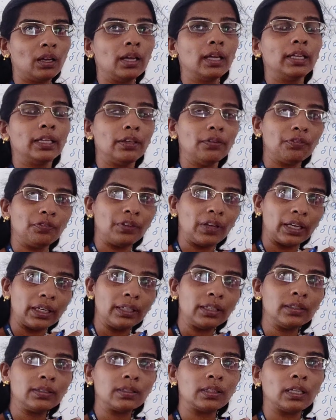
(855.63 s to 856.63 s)
If
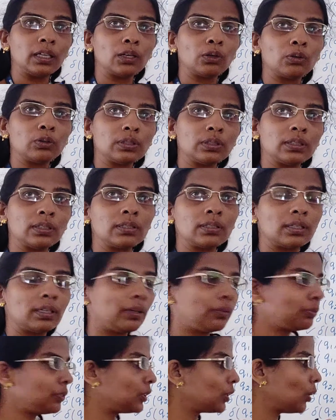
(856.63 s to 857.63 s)
any zeros is
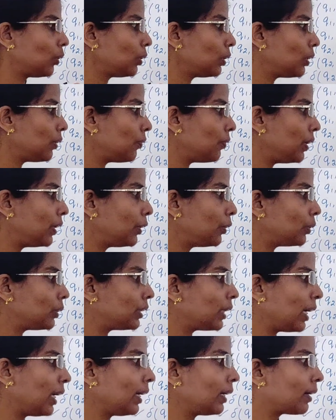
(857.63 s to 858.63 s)
left out, when you
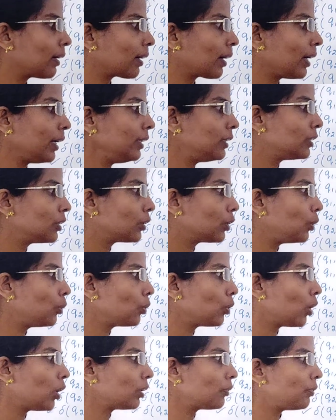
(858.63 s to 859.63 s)
take right,
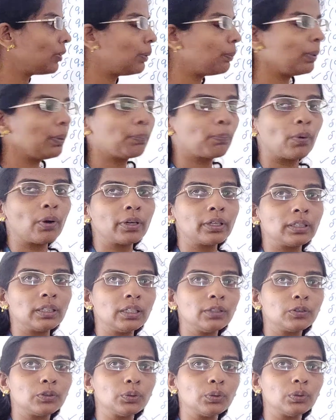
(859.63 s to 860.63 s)
Q0 will be
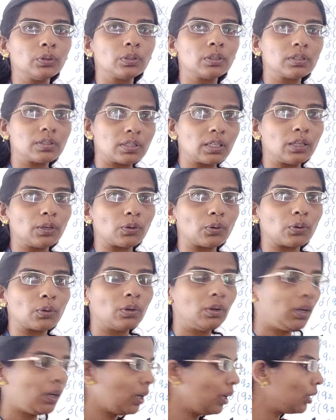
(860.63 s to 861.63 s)
pointing to 0.
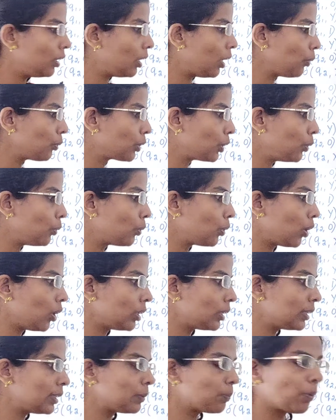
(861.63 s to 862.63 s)
Now
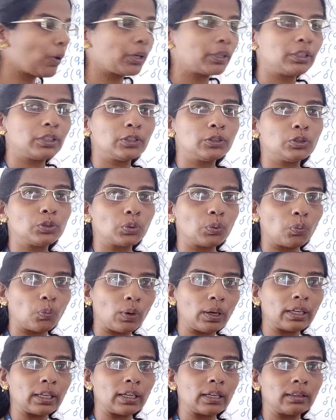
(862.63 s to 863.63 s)
Q0 is pointing to
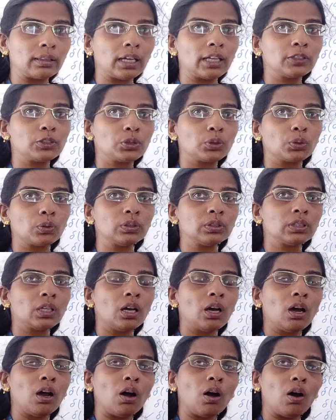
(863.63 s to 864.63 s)
y. That shows
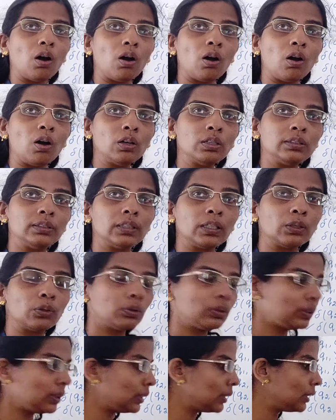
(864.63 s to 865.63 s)
all
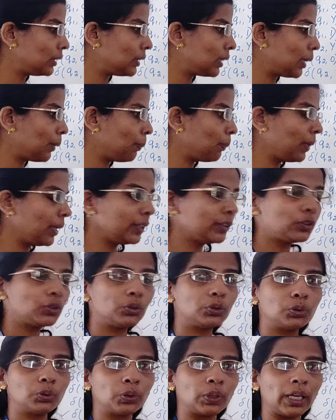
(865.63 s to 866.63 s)
zeros it is
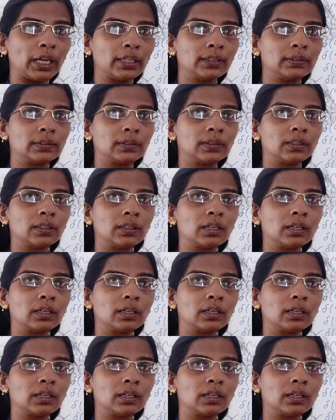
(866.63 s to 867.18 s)
replaced to x.